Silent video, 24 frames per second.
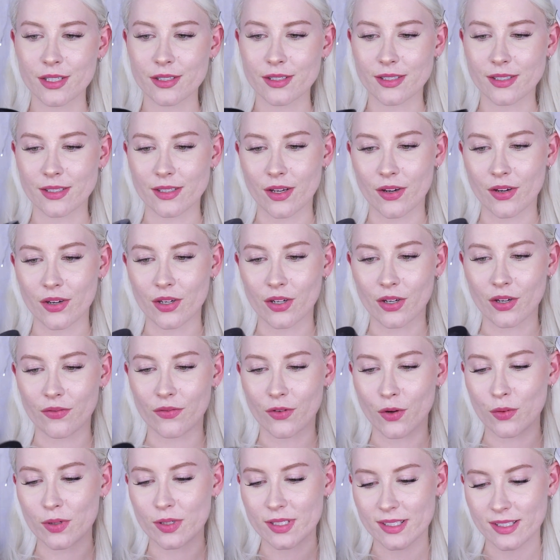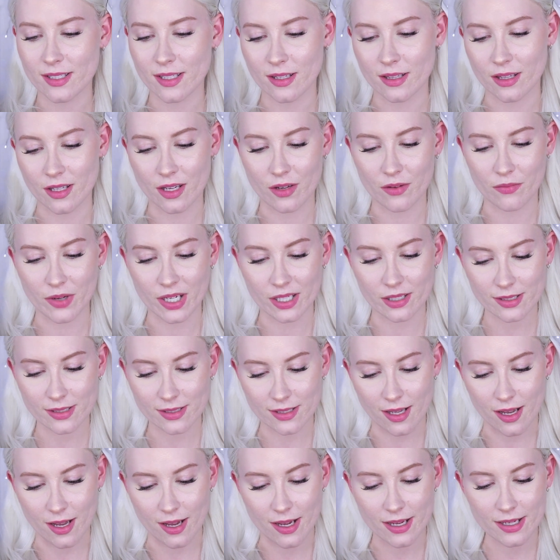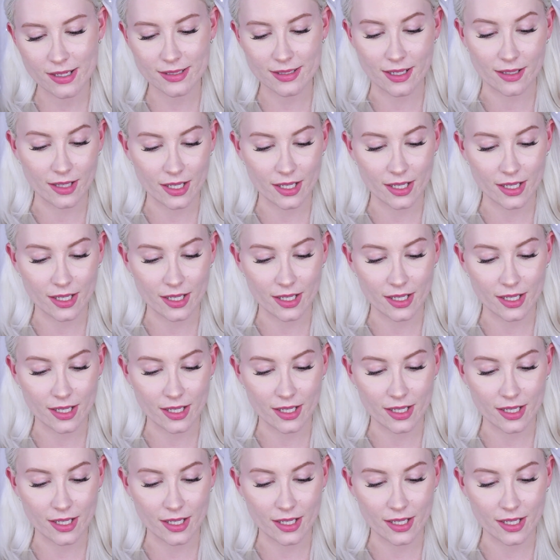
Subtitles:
So of course the real size,